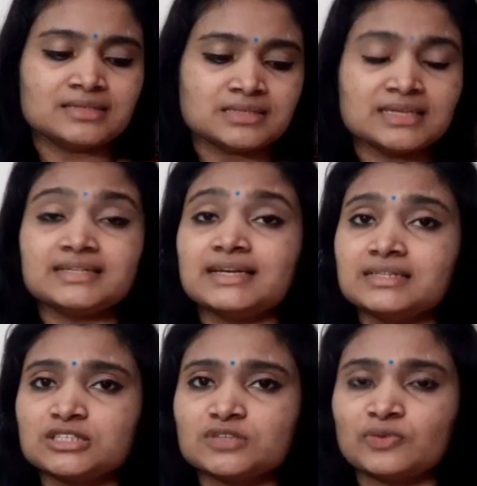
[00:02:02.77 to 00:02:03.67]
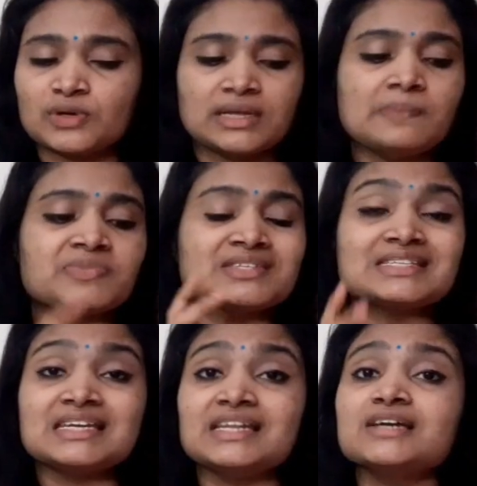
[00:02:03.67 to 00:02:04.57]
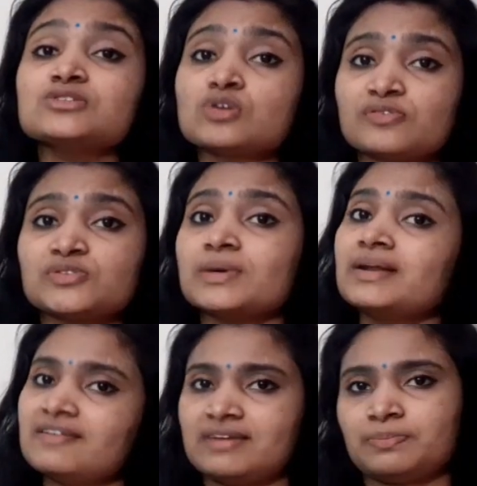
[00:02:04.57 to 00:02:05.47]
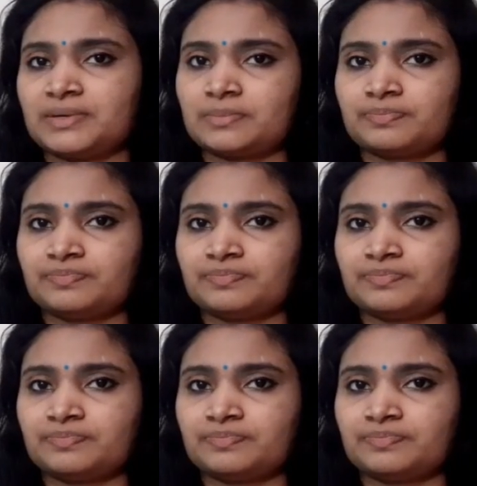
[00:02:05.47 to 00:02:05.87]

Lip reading: this details is for the senior software developer.